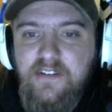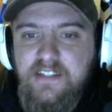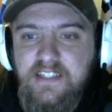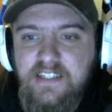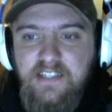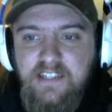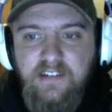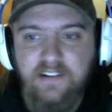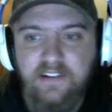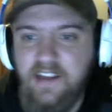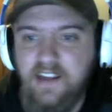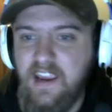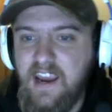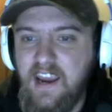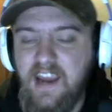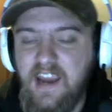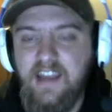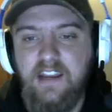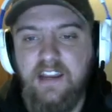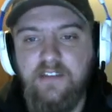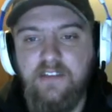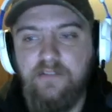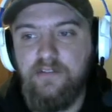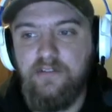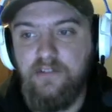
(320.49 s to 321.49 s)
seen on
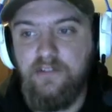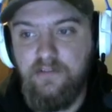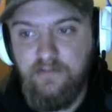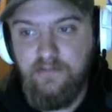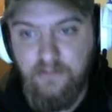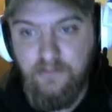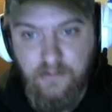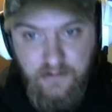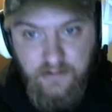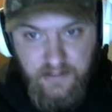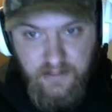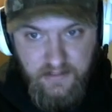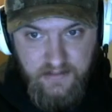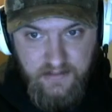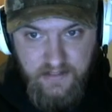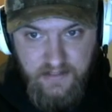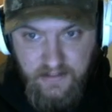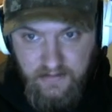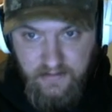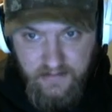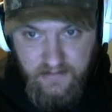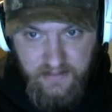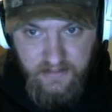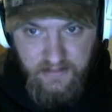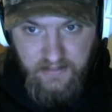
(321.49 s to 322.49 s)
any other 240.
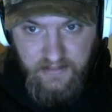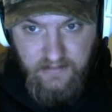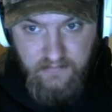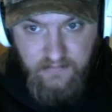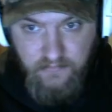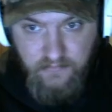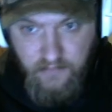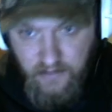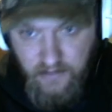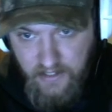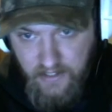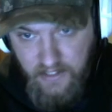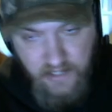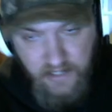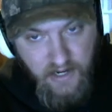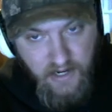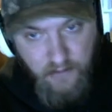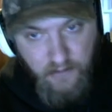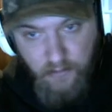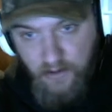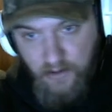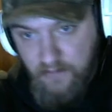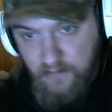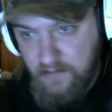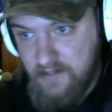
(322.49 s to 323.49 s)
Seriously. Okay, you
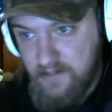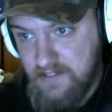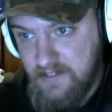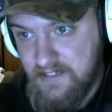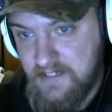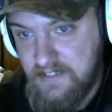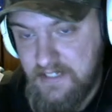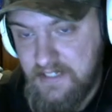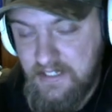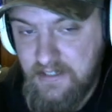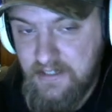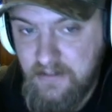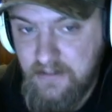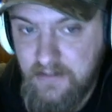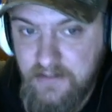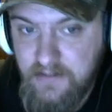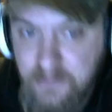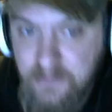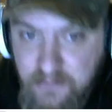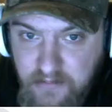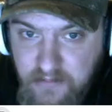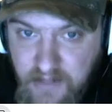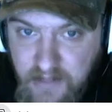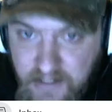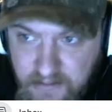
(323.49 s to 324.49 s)
got work wheels and
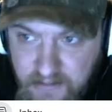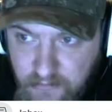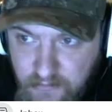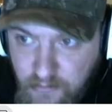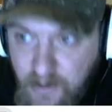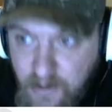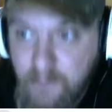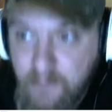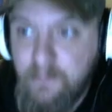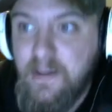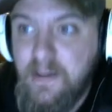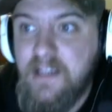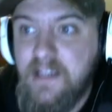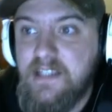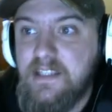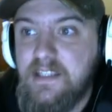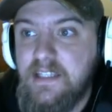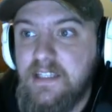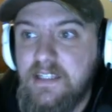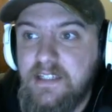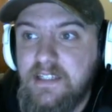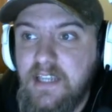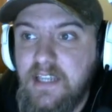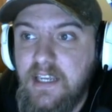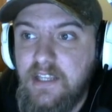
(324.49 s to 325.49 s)
Z32 brakes. What makes
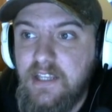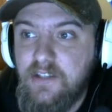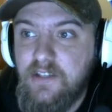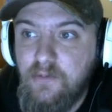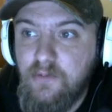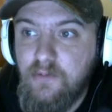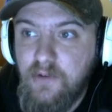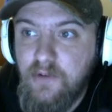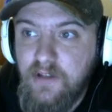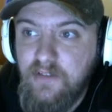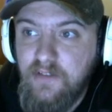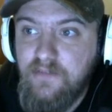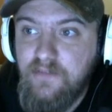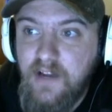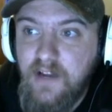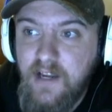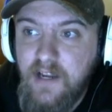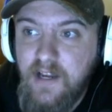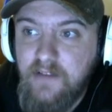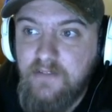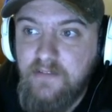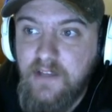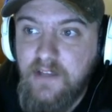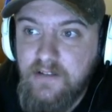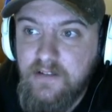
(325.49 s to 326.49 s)
this a
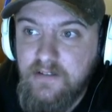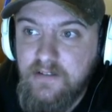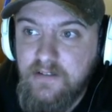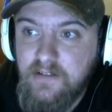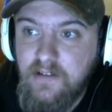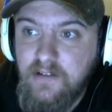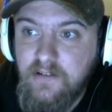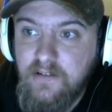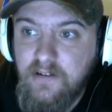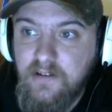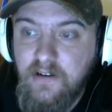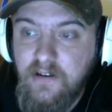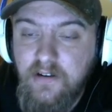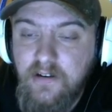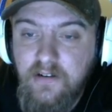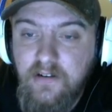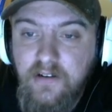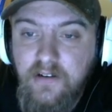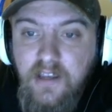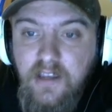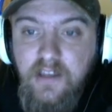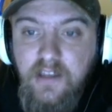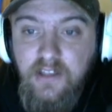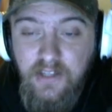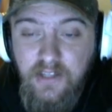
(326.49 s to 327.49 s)
$25,000 car?
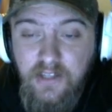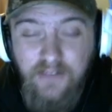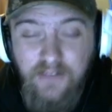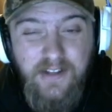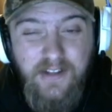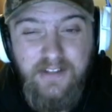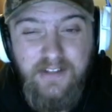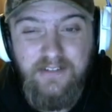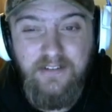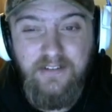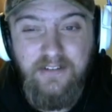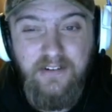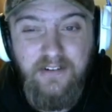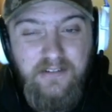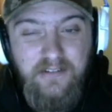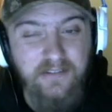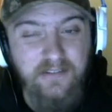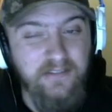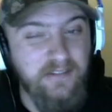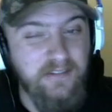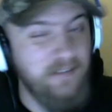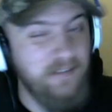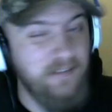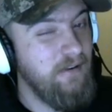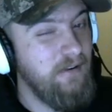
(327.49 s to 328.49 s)
You have an SR?
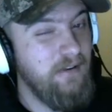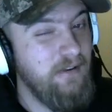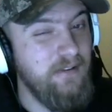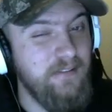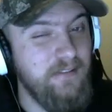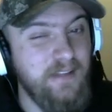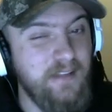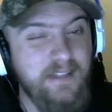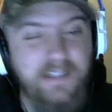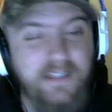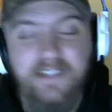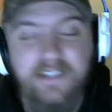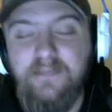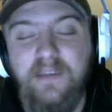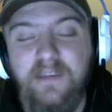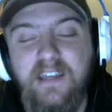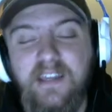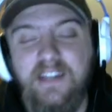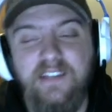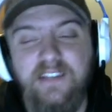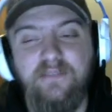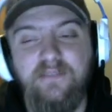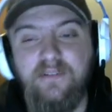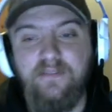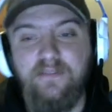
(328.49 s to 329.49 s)
That doesn't make
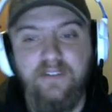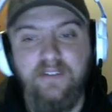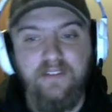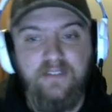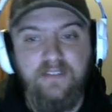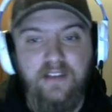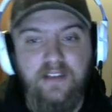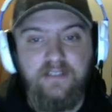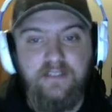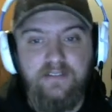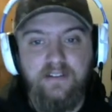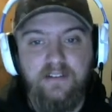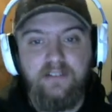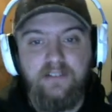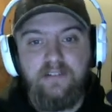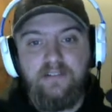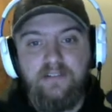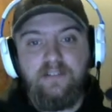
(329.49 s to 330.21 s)
it a $25,000